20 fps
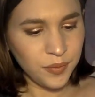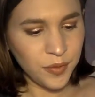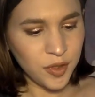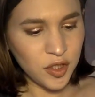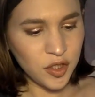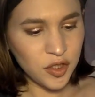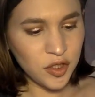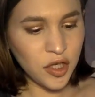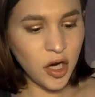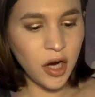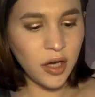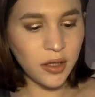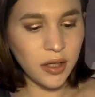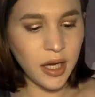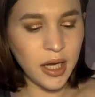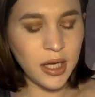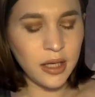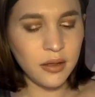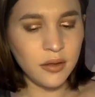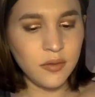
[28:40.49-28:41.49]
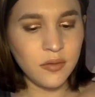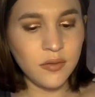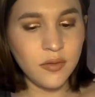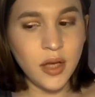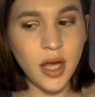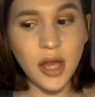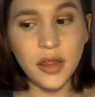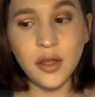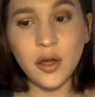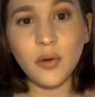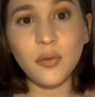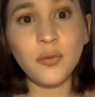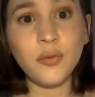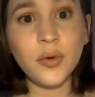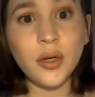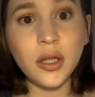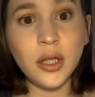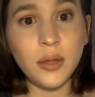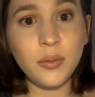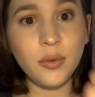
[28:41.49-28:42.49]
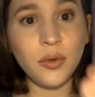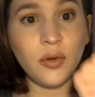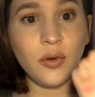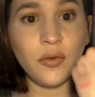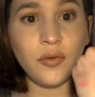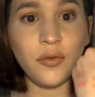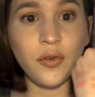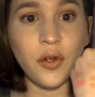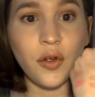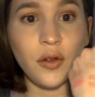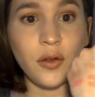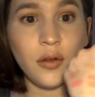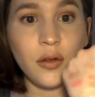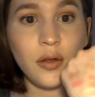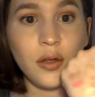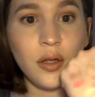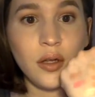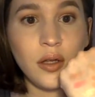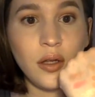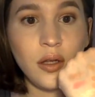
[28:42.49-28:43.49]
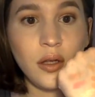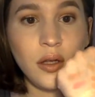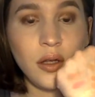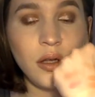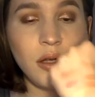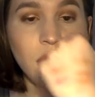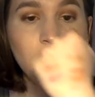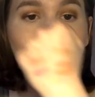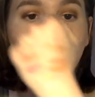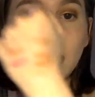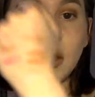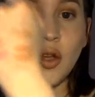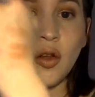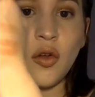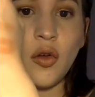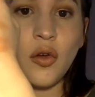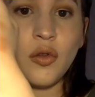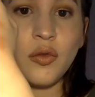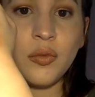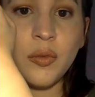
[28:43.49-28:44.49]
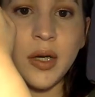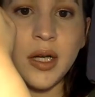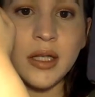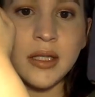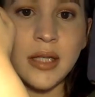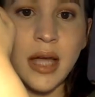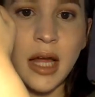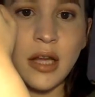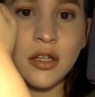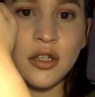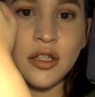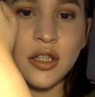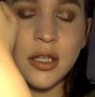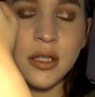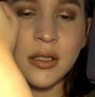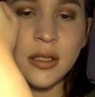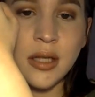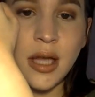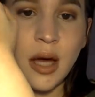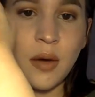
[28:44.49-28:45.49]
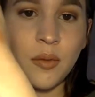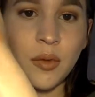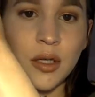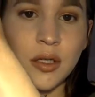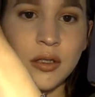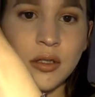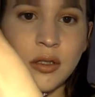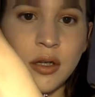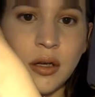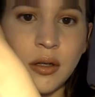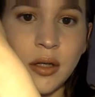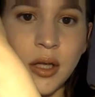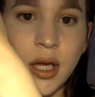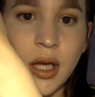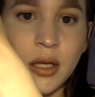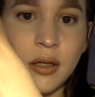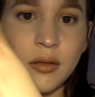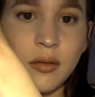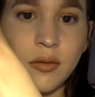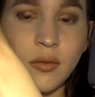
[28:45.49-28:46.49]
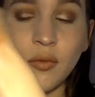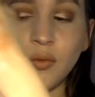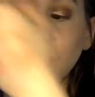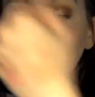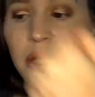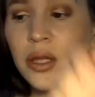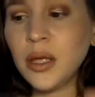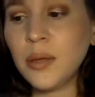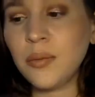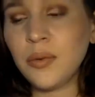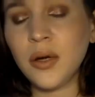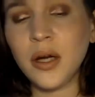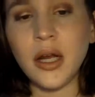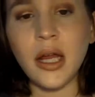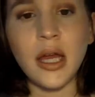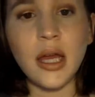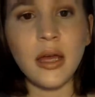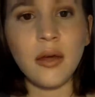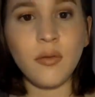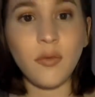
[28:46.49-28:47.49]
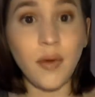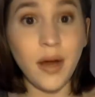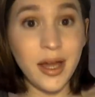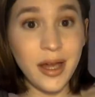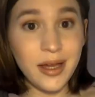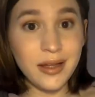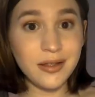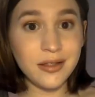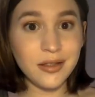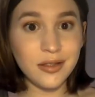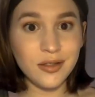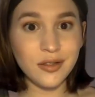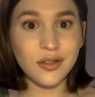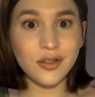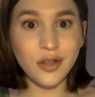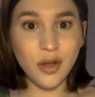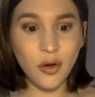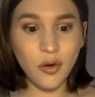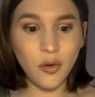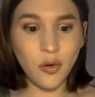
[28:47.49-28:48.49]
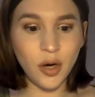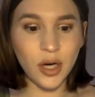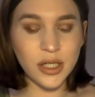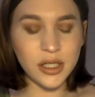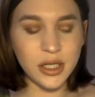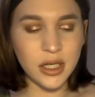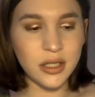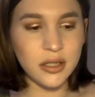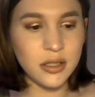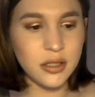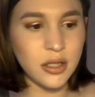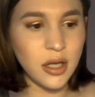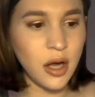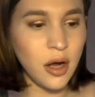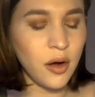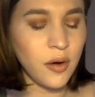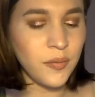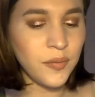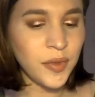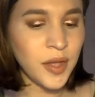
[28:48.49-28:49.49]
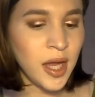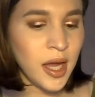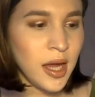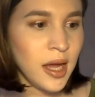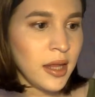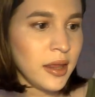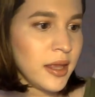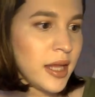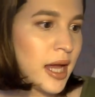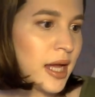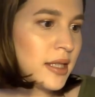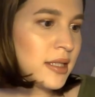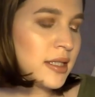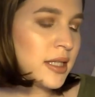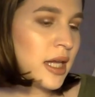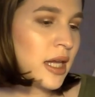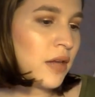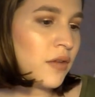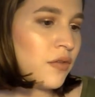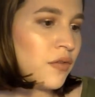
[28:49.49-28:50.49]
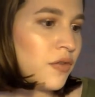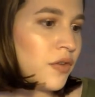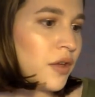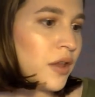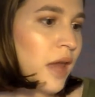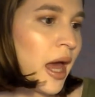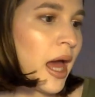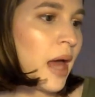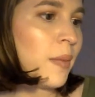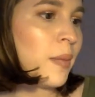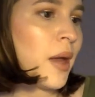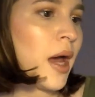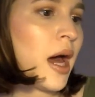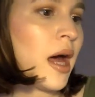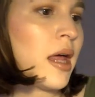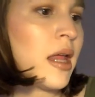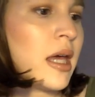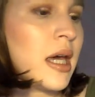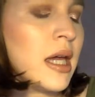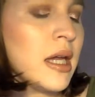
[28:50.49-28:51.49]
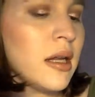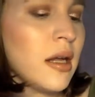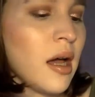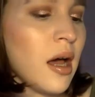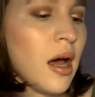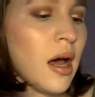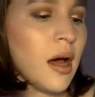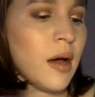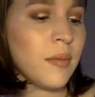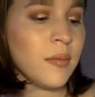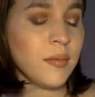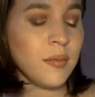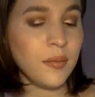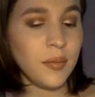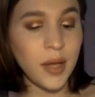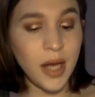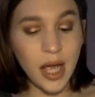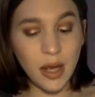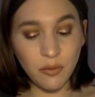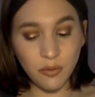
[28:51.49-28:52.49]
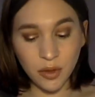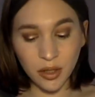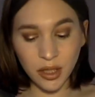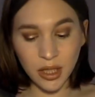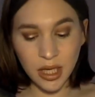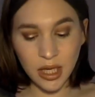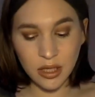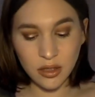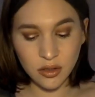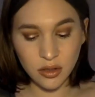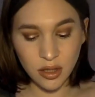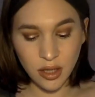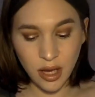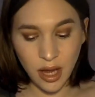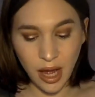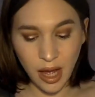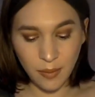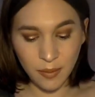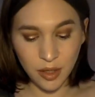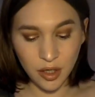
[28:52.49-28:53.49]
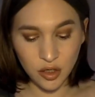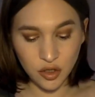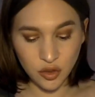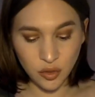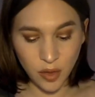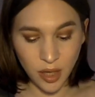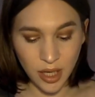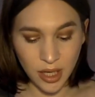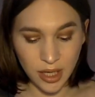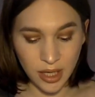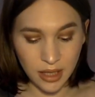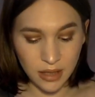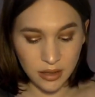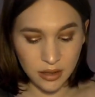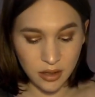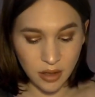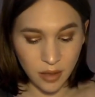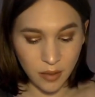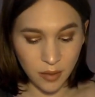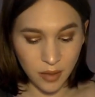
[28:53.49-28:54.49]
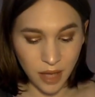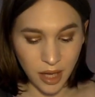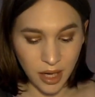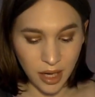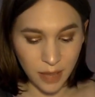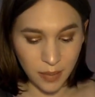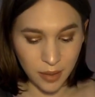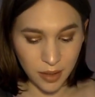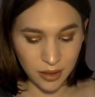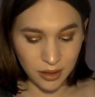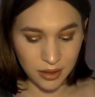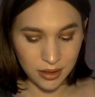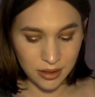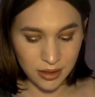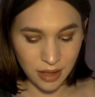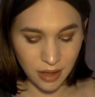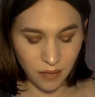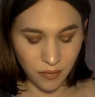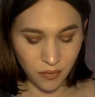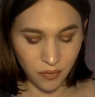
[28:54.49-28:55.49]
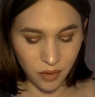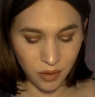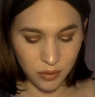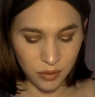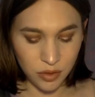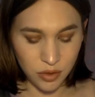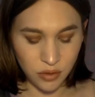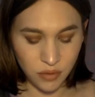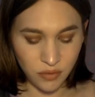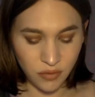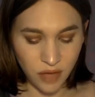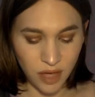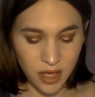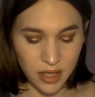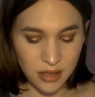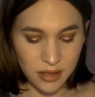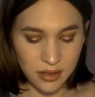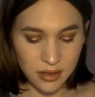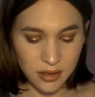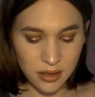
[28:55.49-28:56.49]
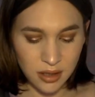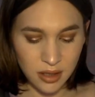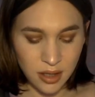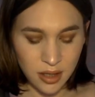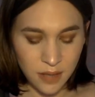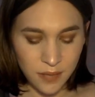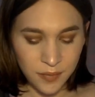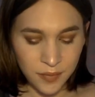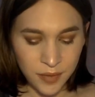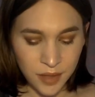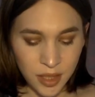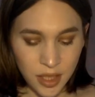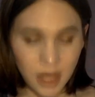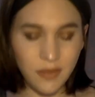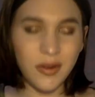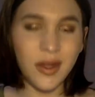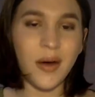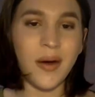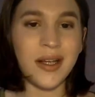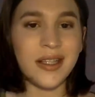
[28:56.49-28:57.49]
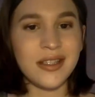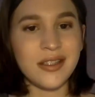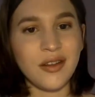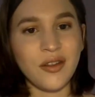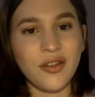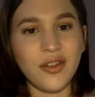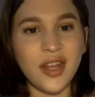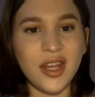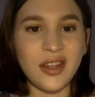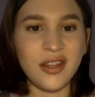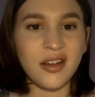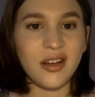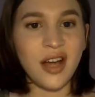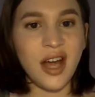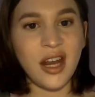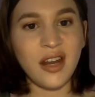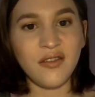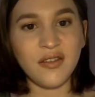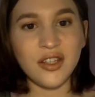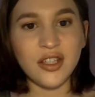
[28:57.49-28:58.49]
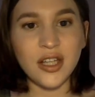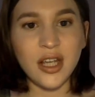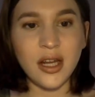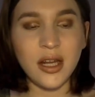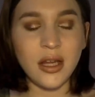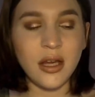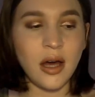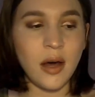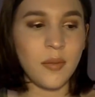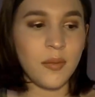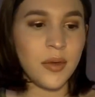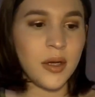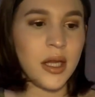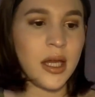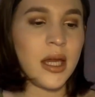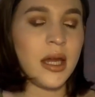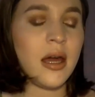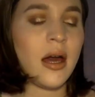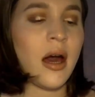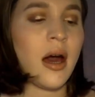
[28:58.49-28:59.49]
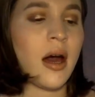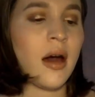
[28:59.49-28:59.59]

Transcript: Starlight. And they're really beautiful. The gold one is Satin Sheets, and that one is Starlight. Really pretty, right? So gorgeous. So that's it for that palette, but I really have been enjoying it, so I'm glad I picked this up from Too Faced, even though I still think they're kind of a shady company.